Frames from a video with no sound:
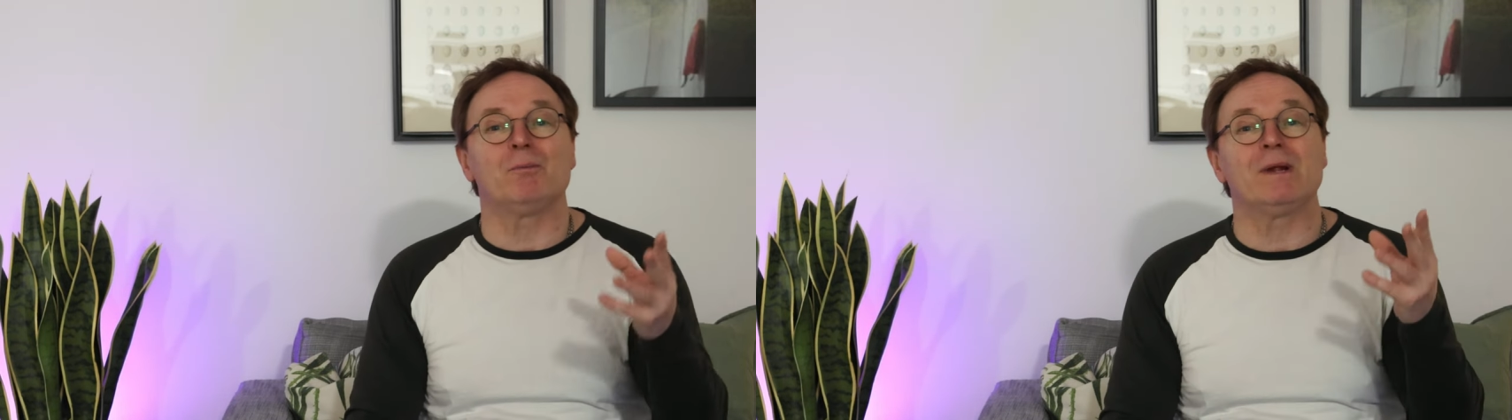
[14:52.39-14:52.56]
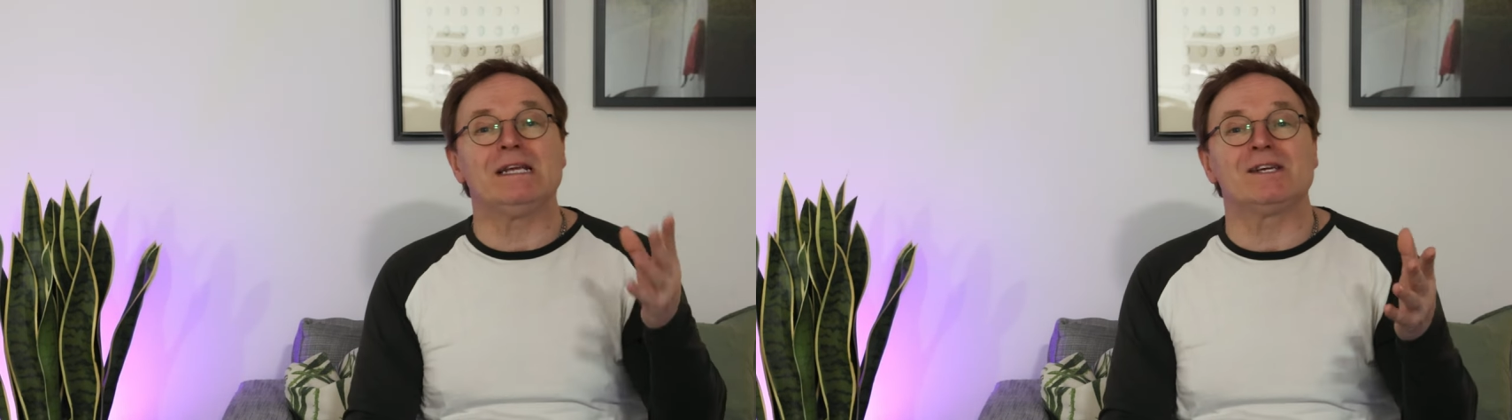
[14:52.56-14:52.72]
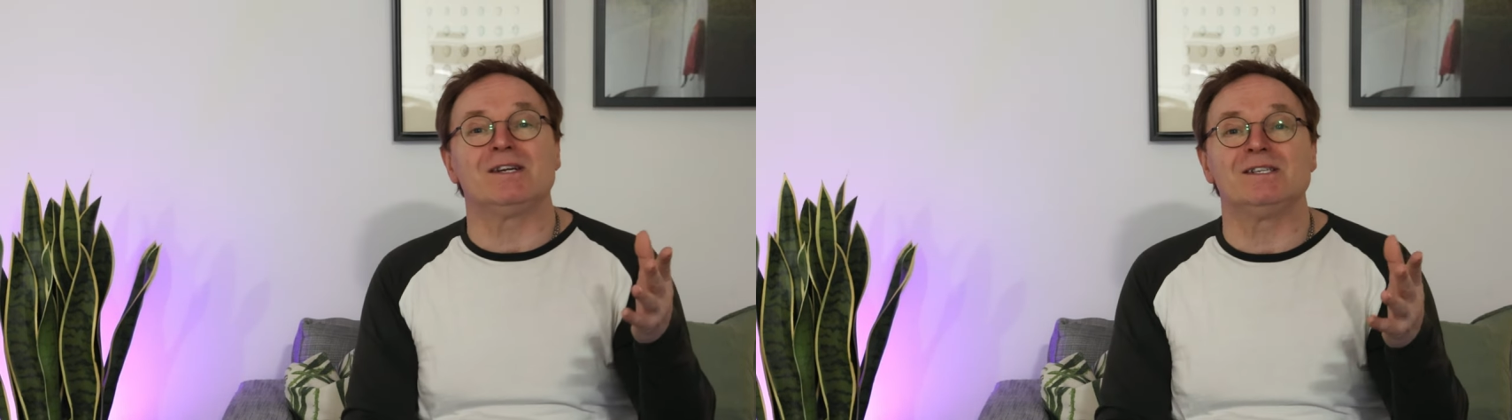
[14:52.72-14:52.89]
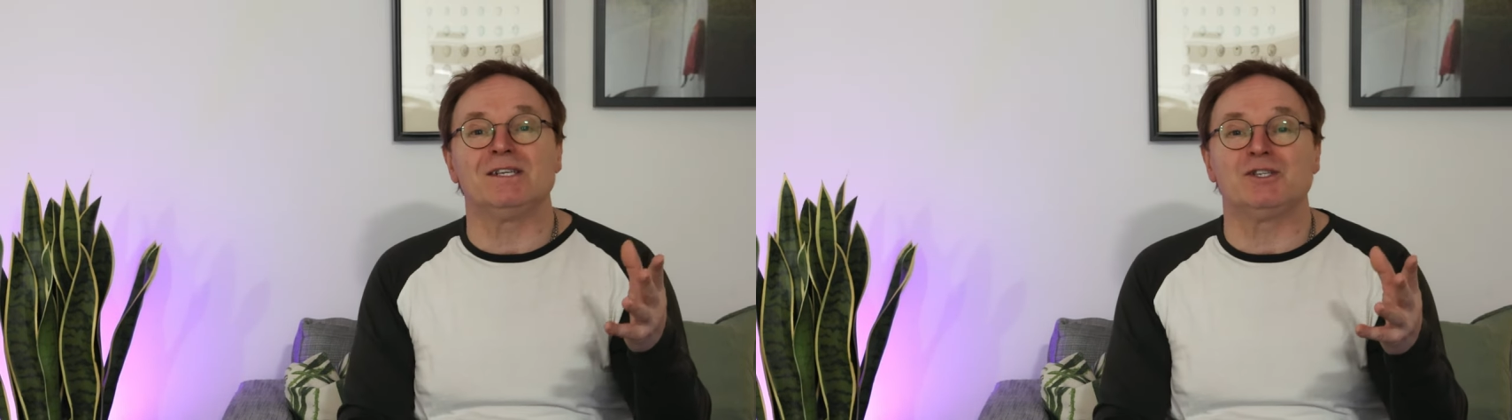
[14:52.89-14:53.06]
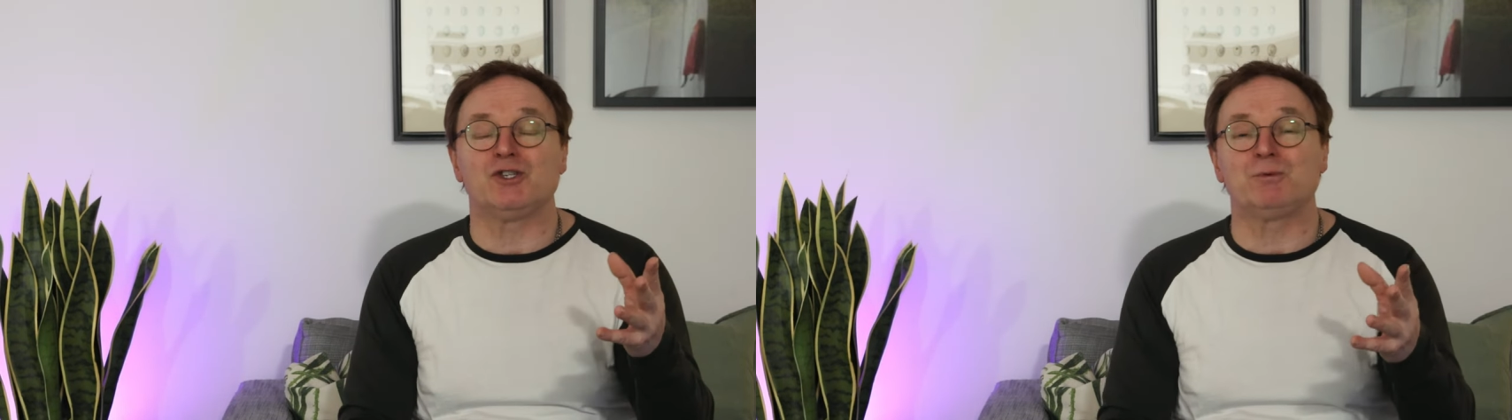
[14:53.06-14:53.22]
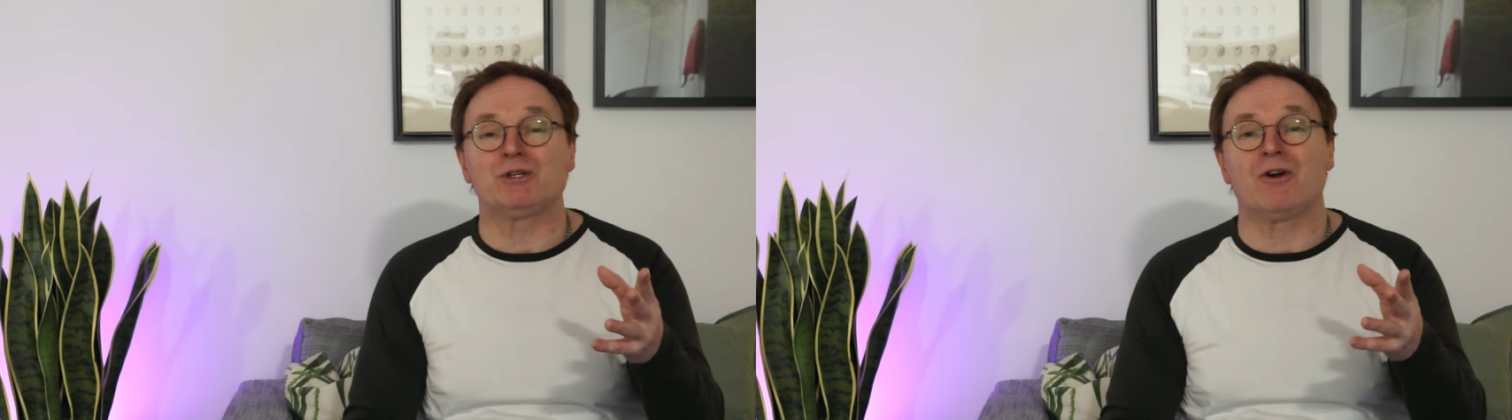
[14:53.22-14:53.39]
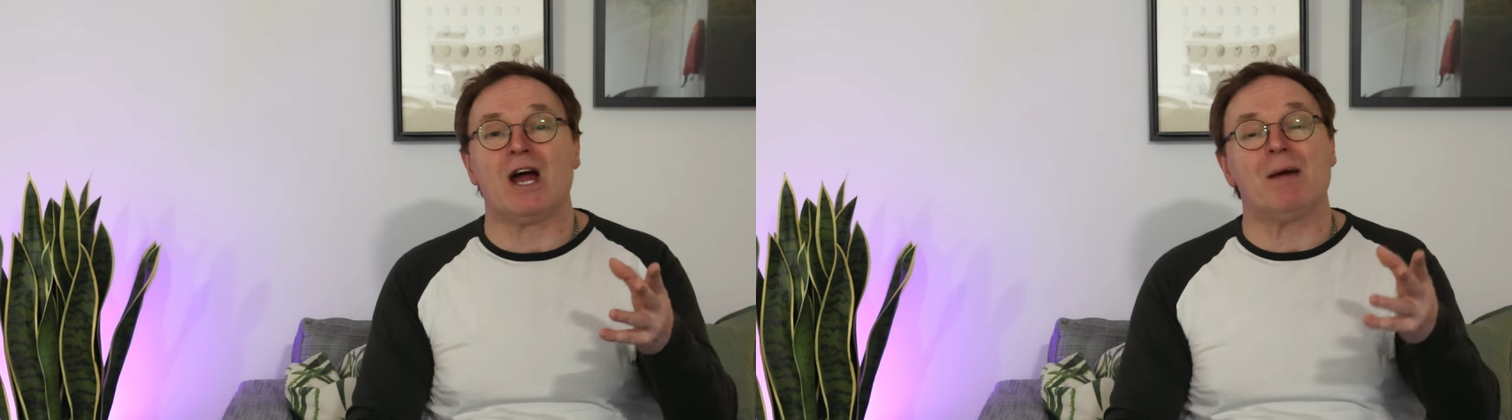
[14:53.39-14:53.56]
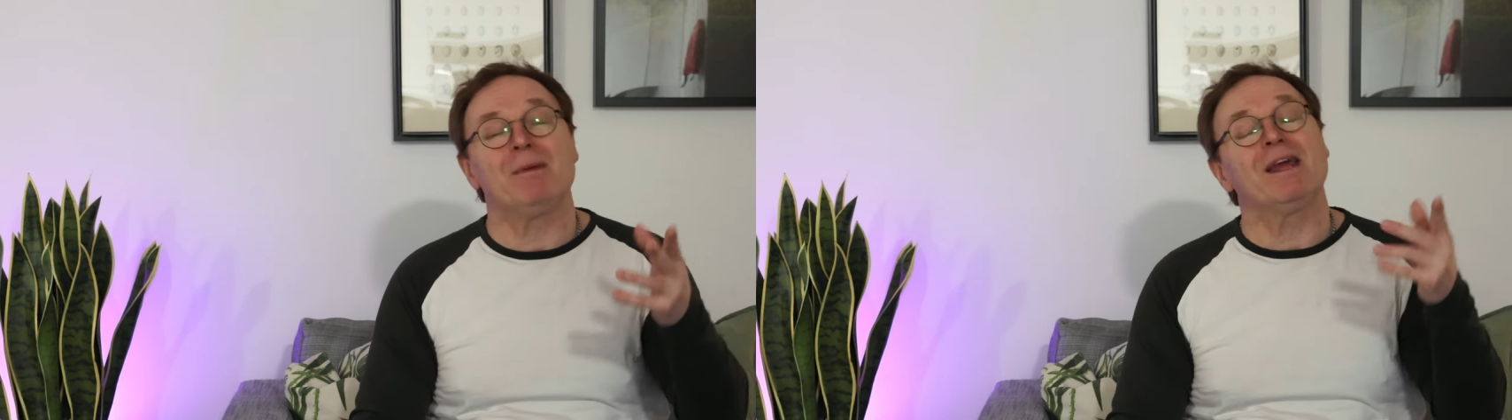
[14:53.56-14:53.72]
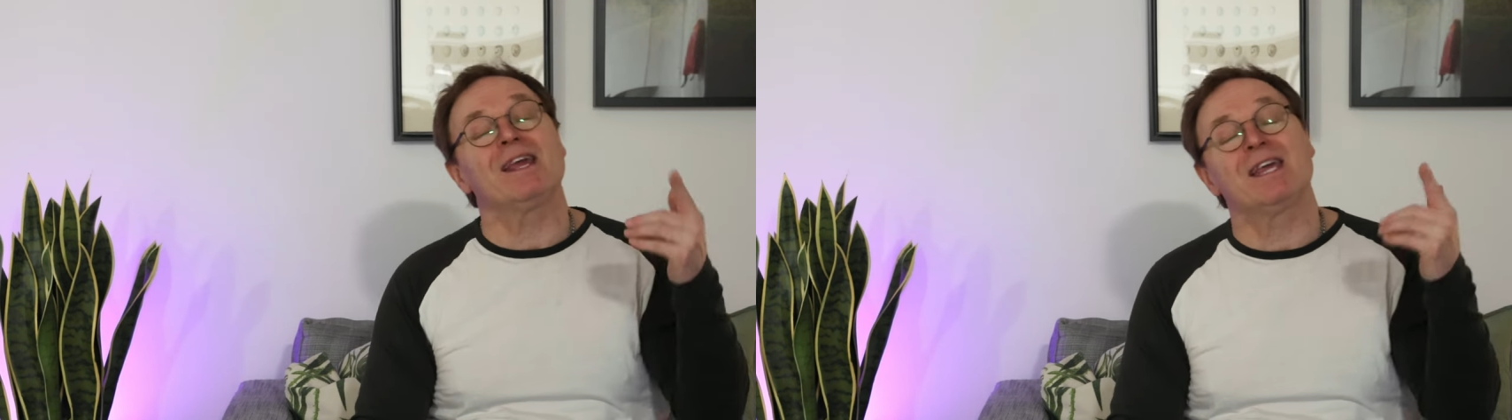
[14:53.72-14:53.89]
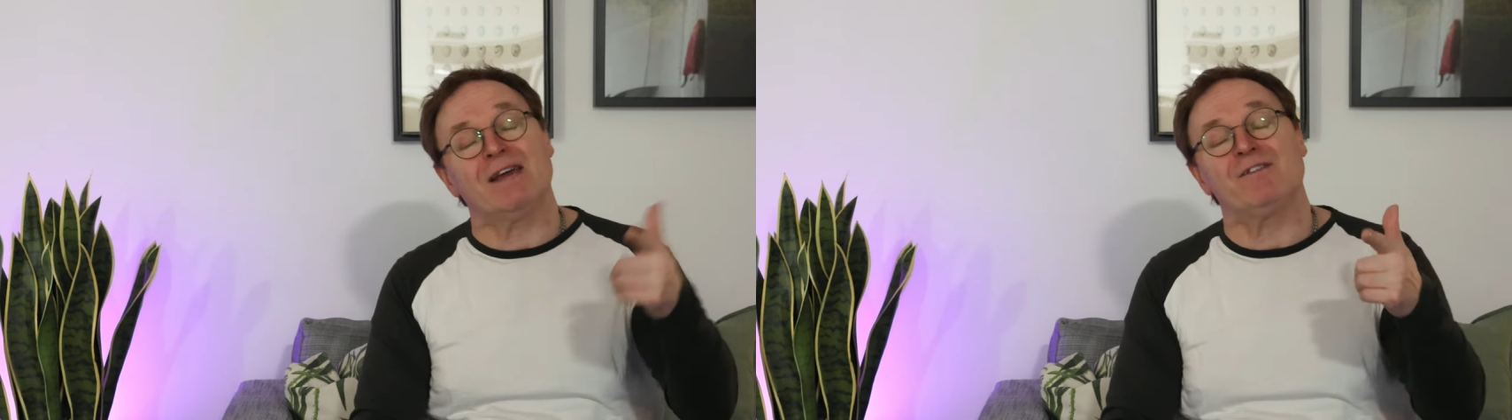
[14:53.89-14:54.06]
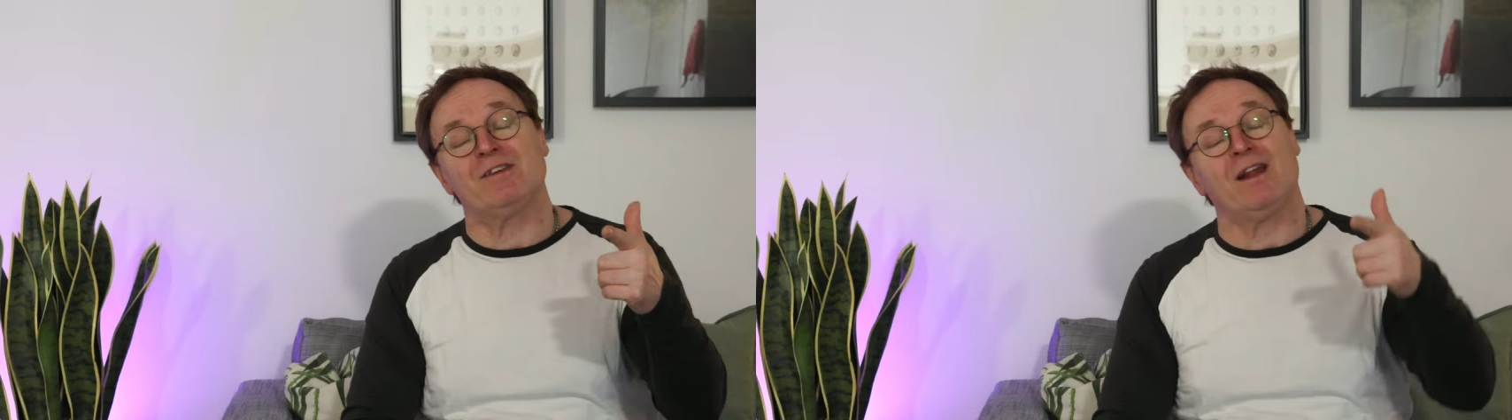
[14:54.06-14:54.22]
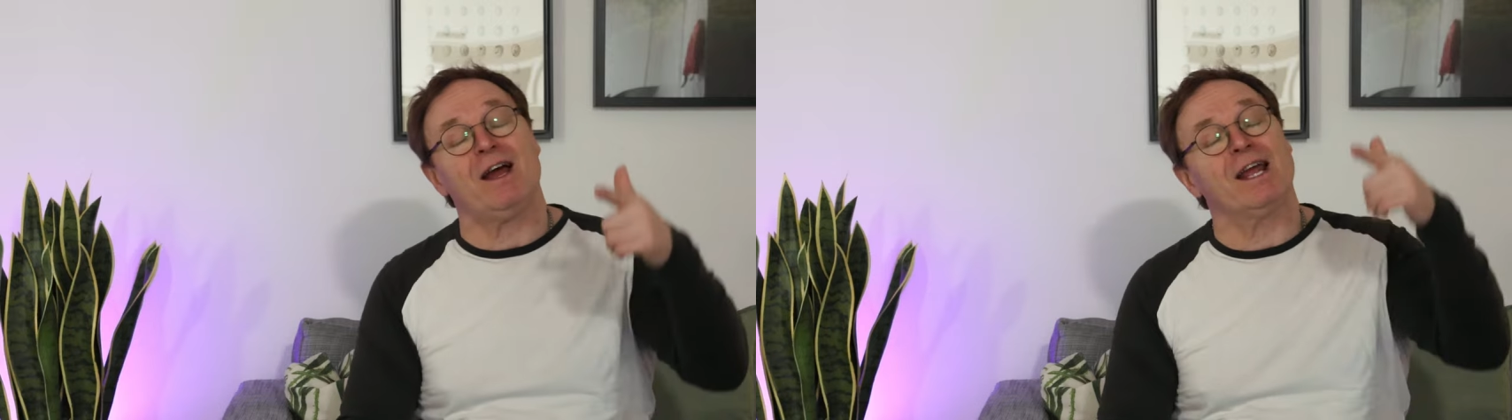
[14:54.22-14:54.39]
please consider subscribing, give
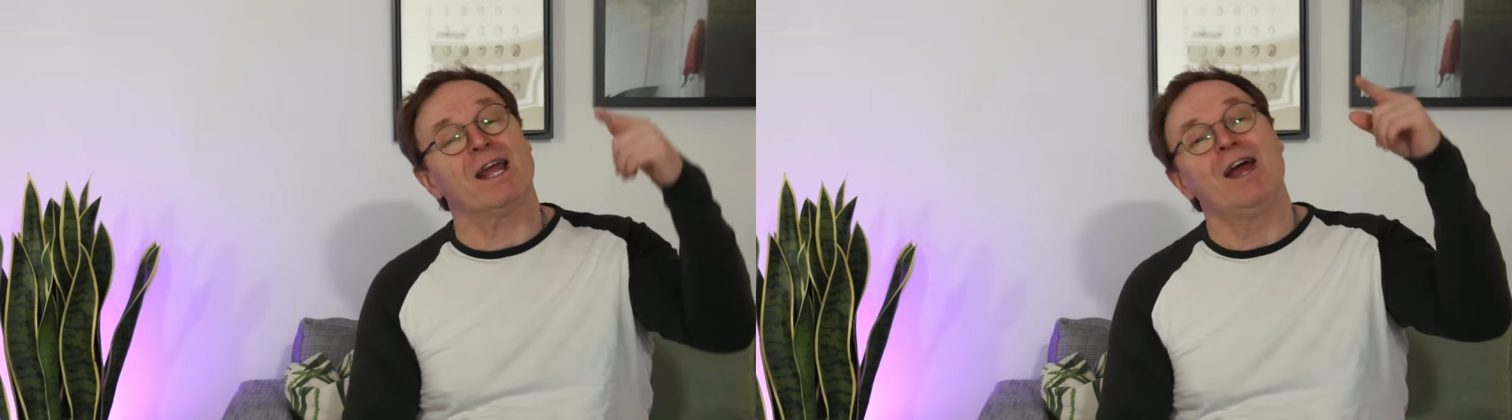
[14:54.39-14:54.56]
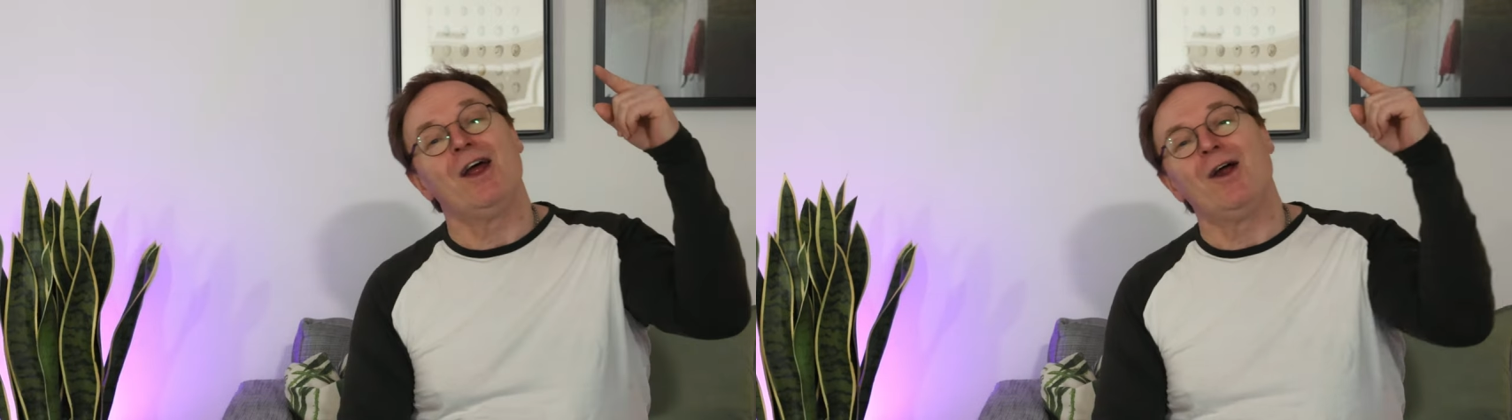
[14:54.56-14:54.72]
us a like,